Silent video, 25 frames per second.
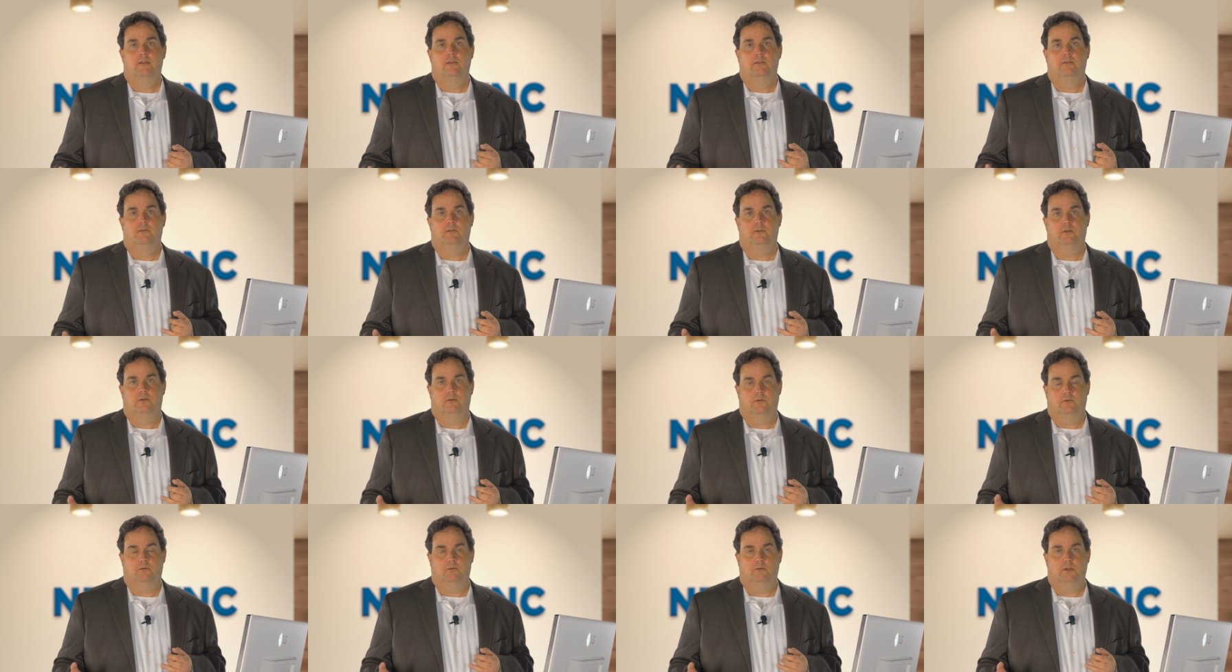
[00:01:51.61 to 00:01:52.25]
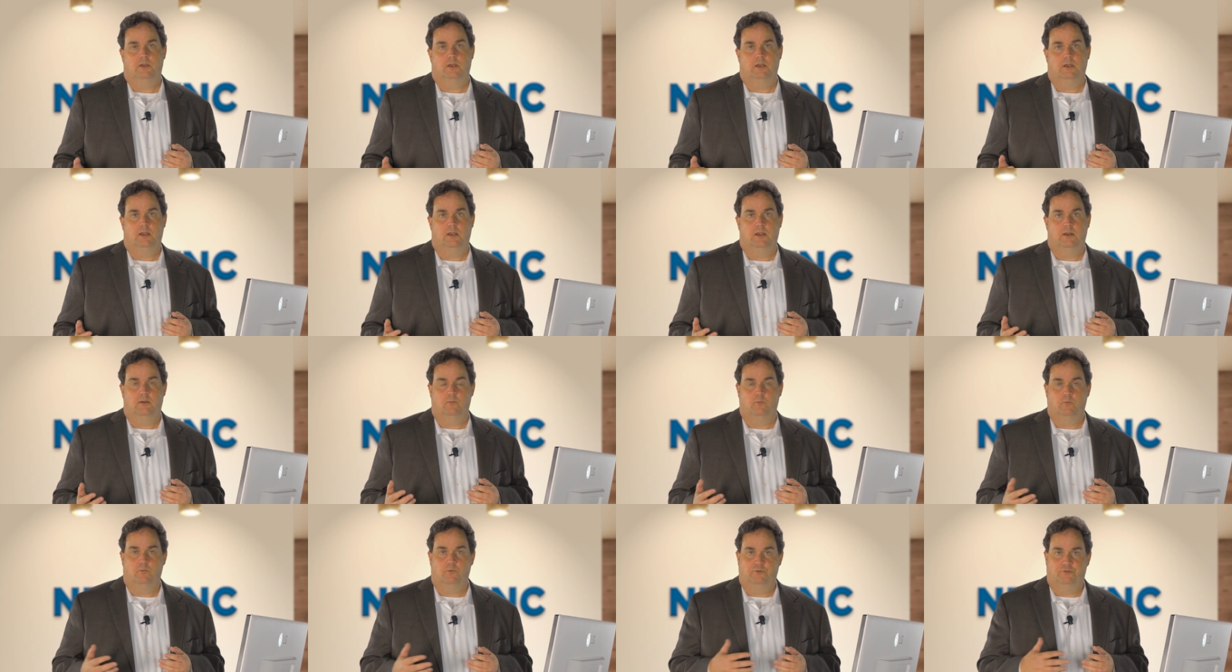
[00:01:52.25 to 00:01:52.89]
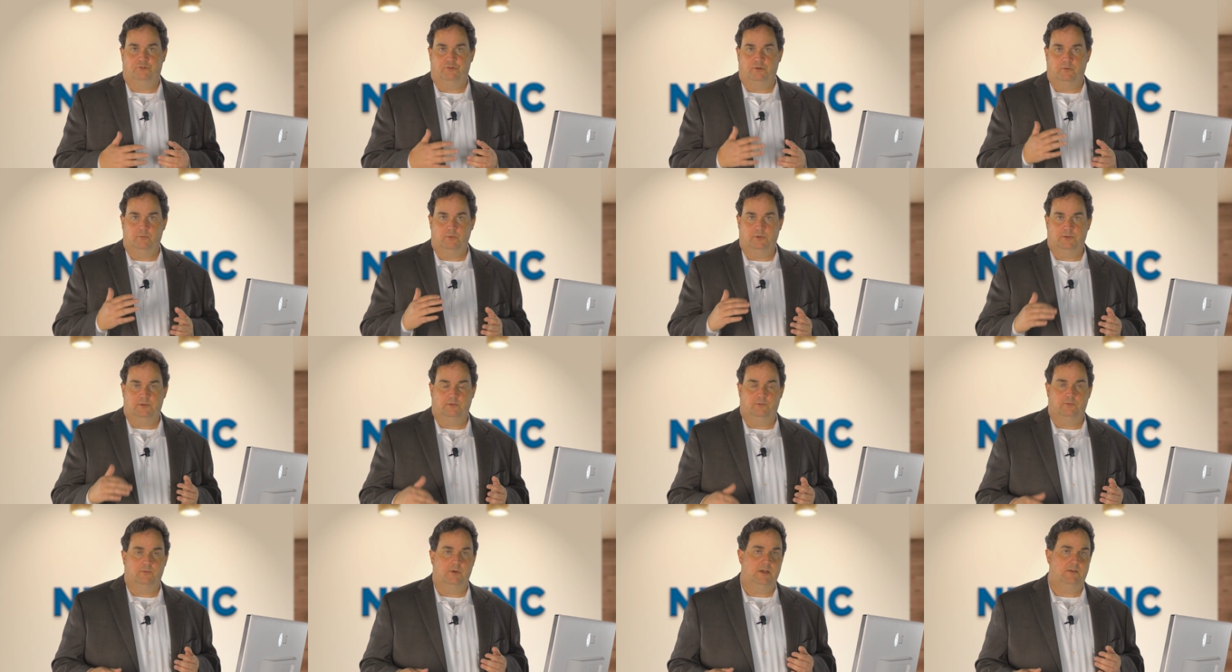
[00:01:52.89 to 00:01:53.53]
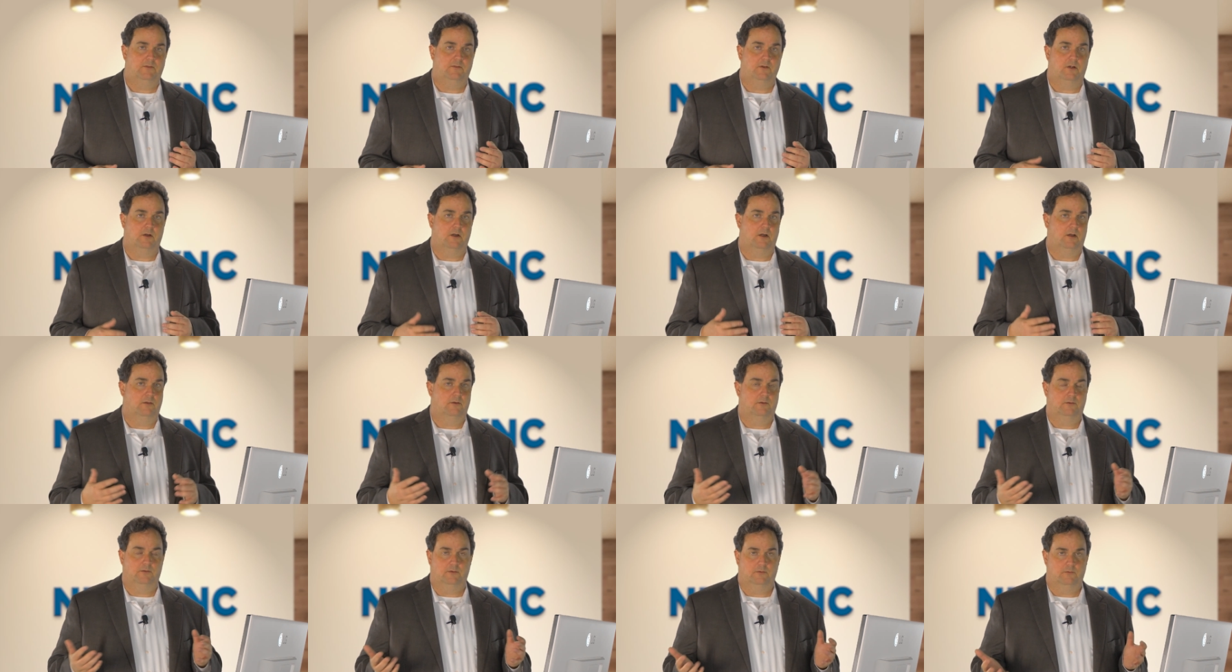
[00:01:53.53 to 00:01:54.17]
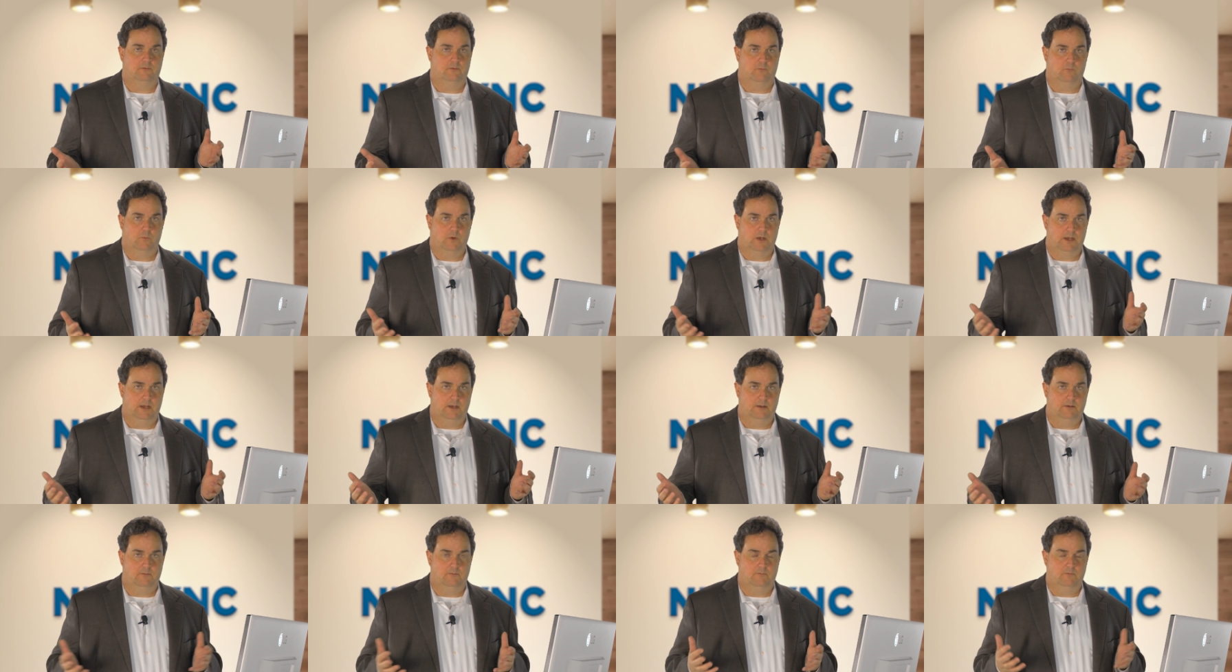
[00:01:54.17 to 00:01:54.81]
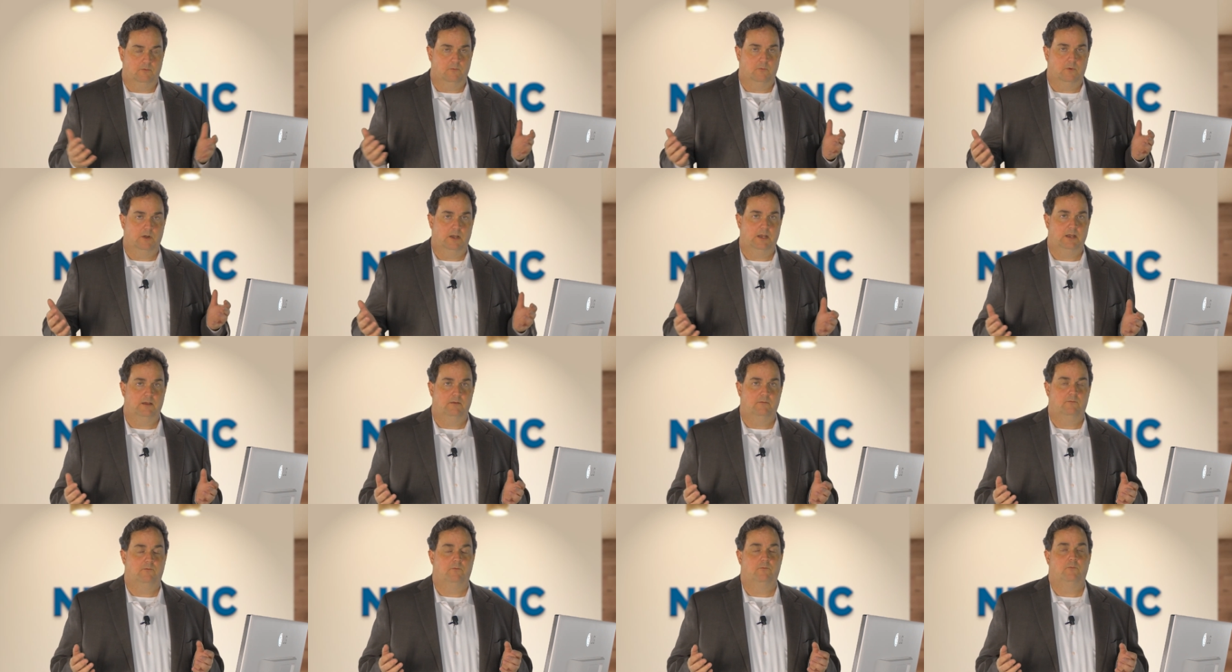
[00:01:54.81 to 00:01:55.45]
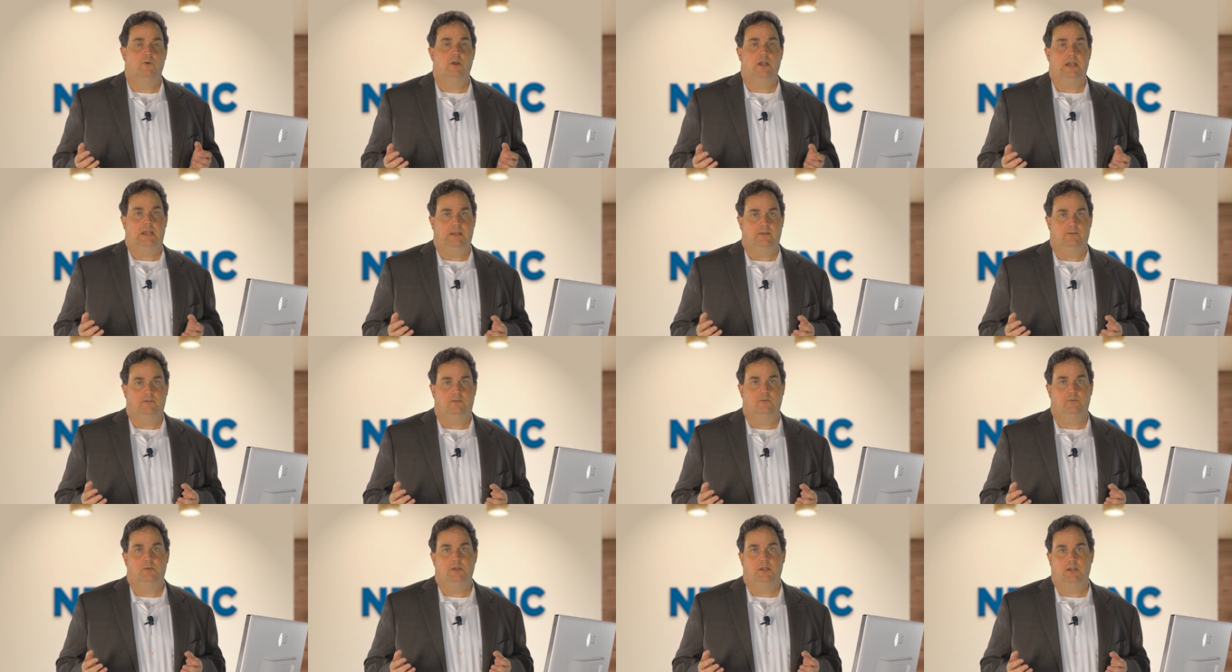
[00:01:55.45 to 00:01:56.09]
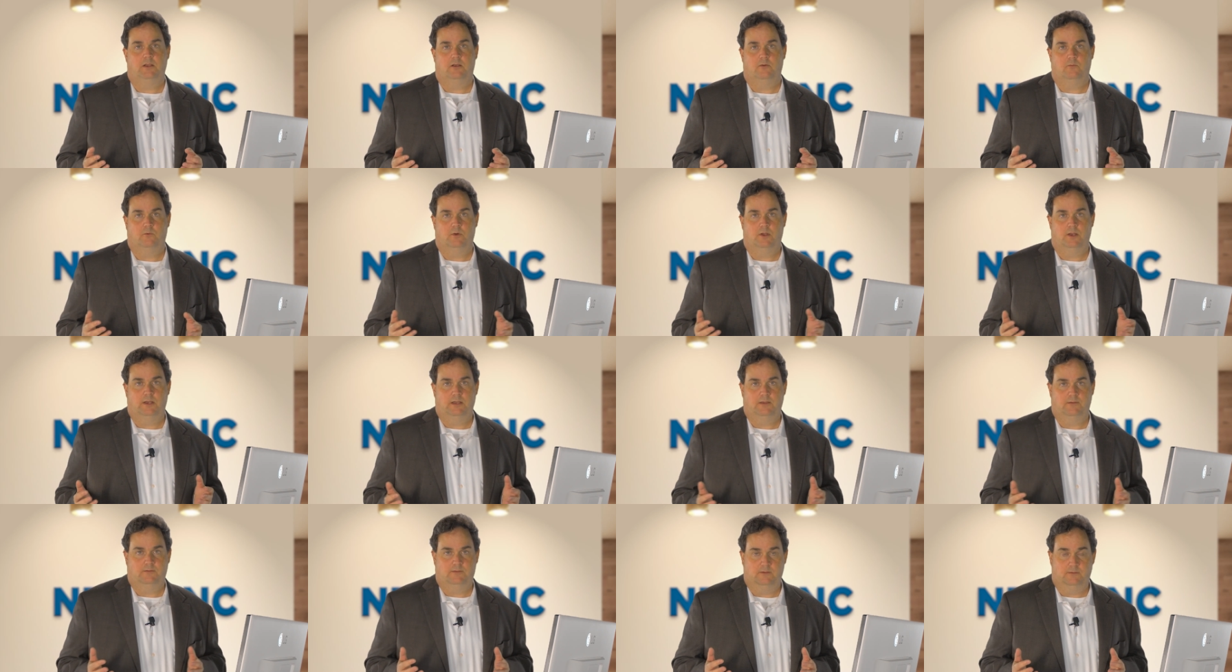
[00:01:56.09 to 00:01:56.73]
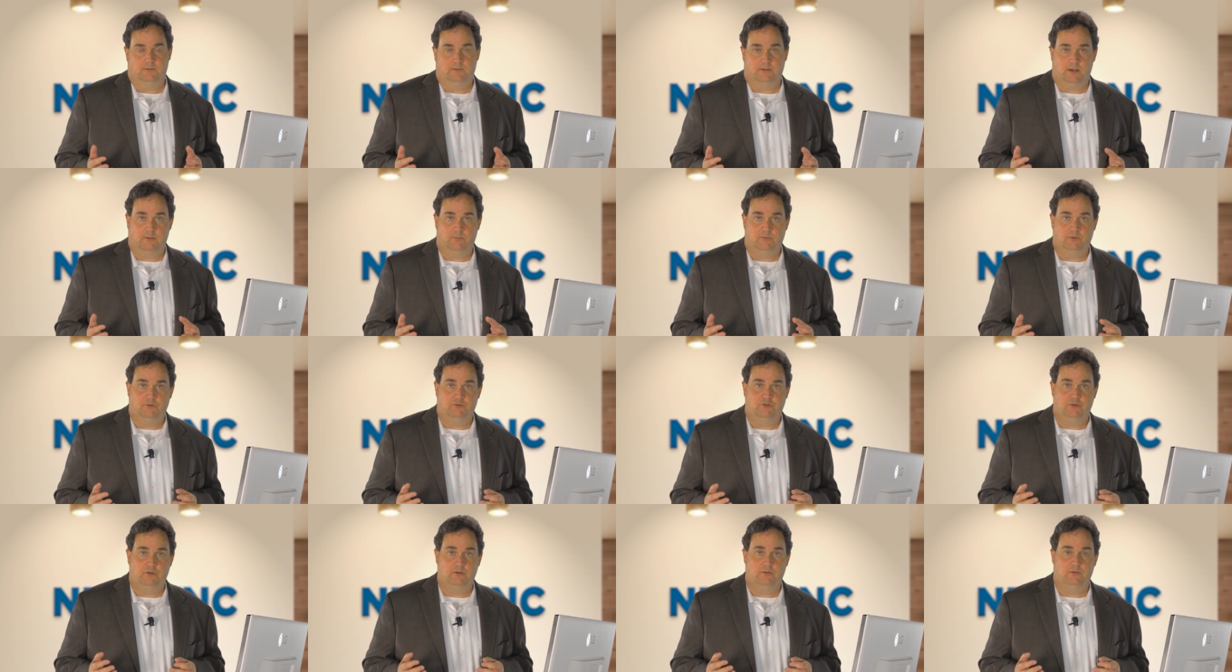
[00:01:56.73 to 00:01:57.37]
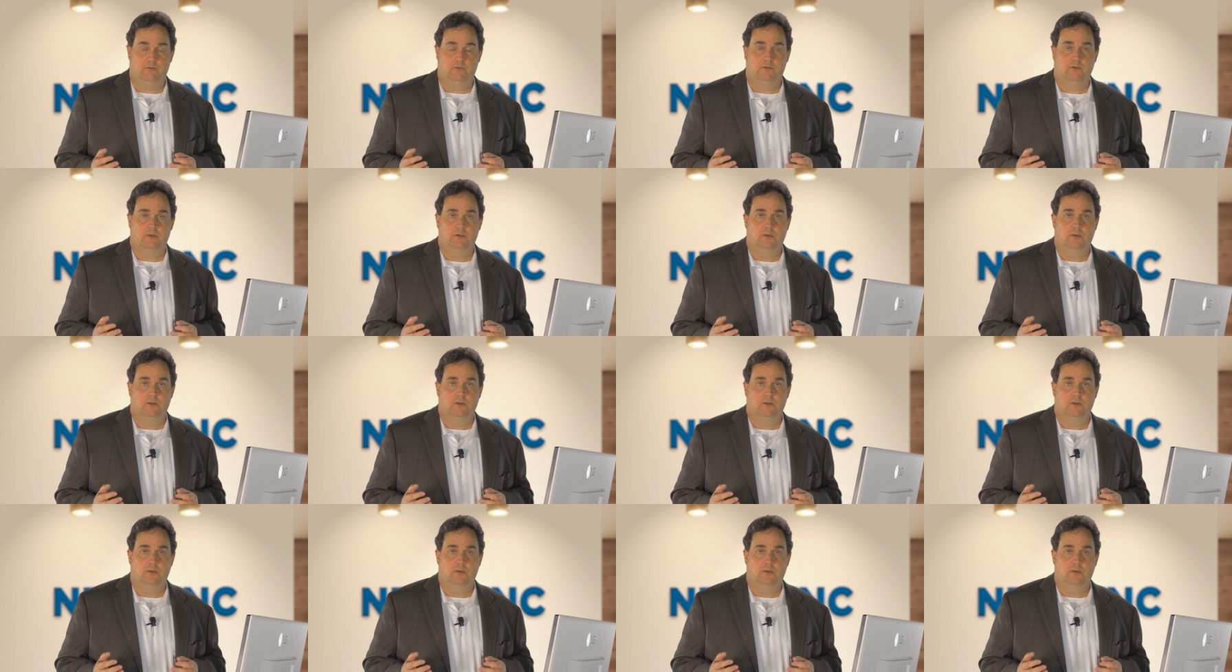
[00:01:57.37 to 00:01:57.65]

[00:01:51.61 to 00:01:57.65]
So, and we'll show what those rates are. There's a wide array of rates depending on what instance type you choose,